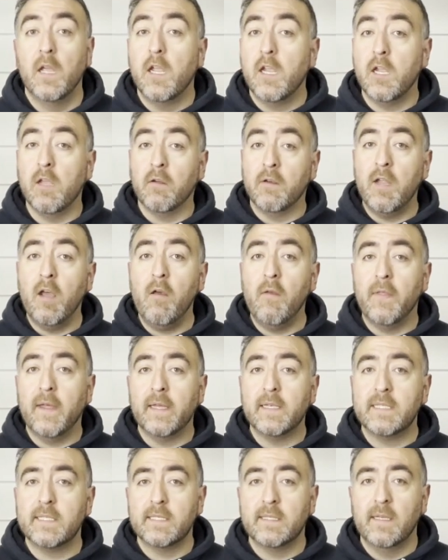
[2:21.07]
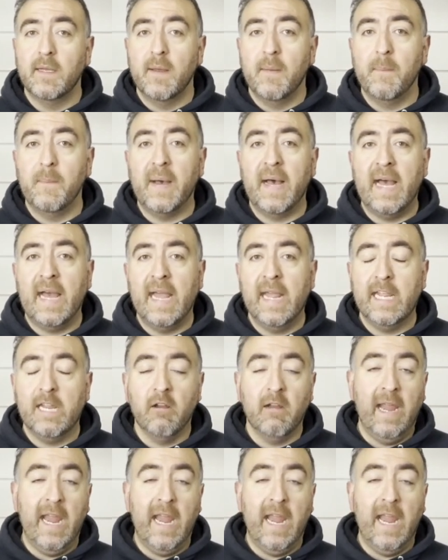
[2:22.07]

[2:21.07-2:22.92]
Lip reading: You'll know this by your